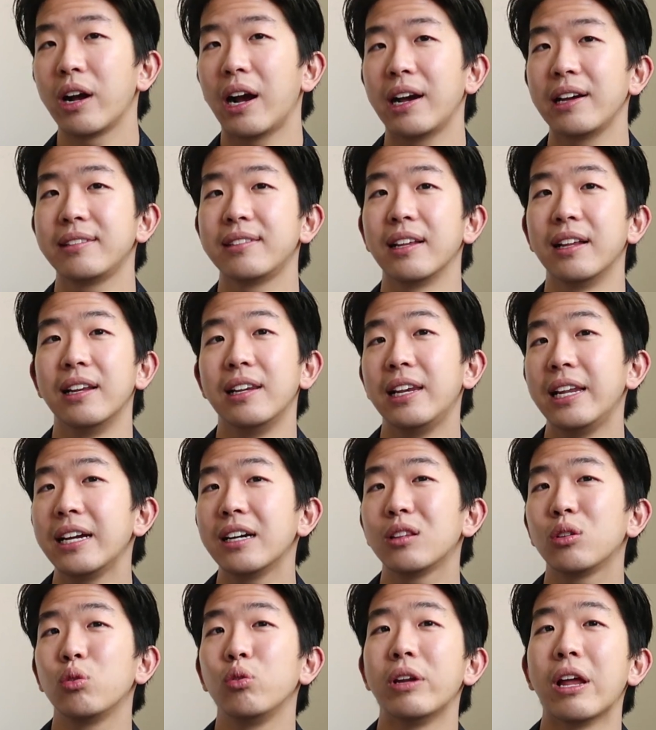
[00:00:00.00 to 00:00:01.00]
guys a
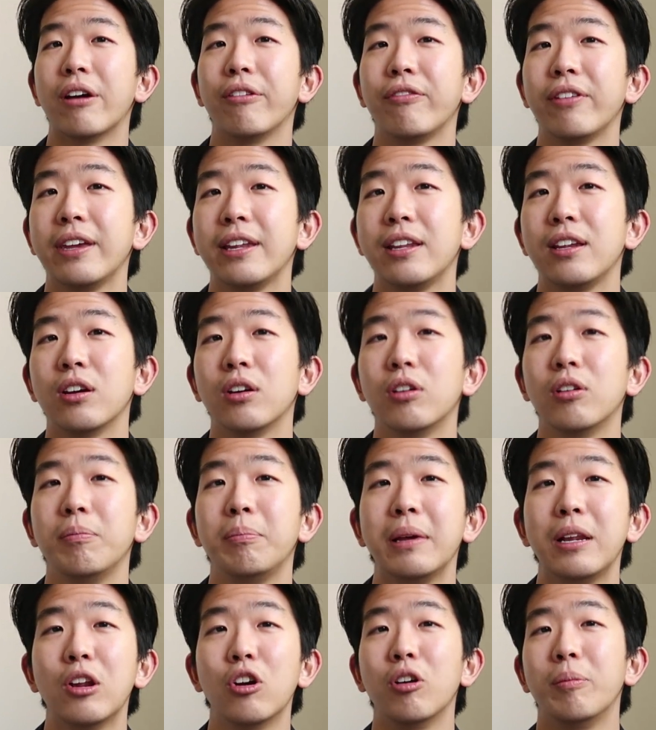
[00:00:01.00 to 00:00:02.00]
link to that video
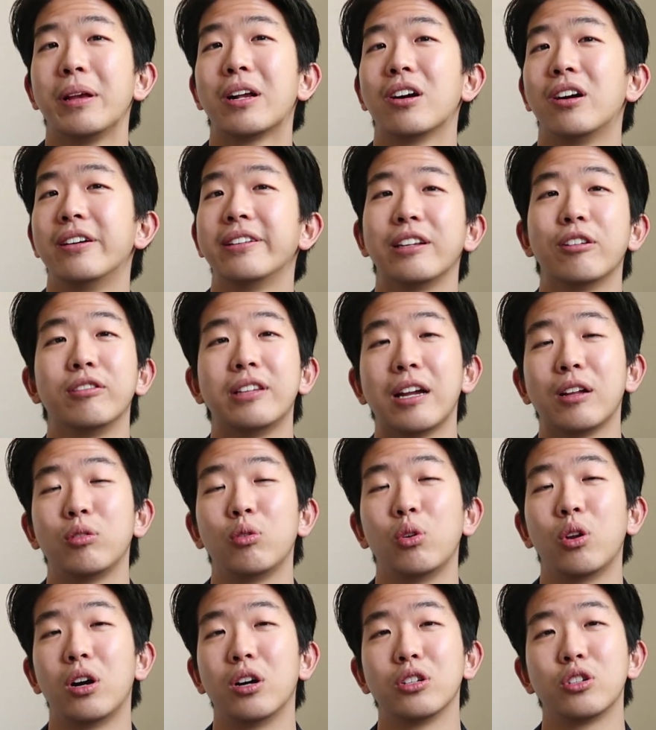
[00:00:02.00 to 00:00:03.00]
below because it will take
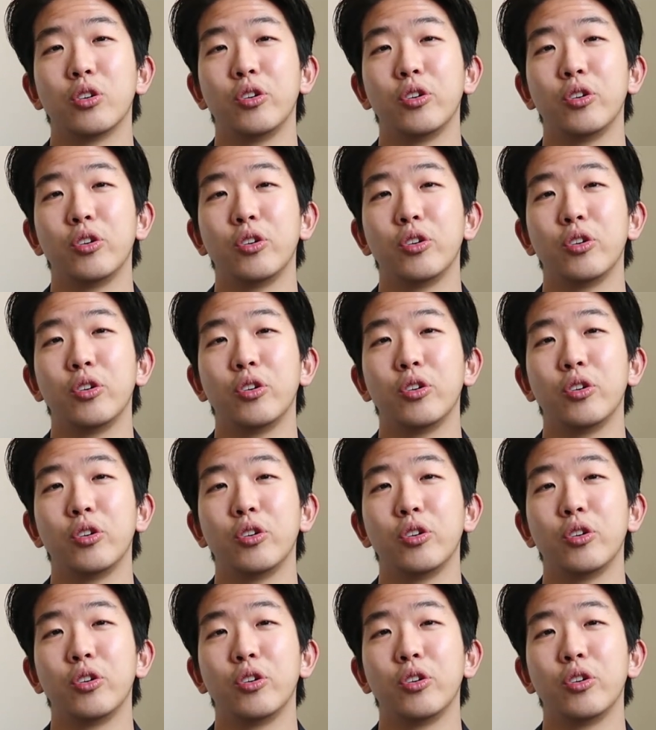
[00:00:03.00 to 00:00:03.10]
too long,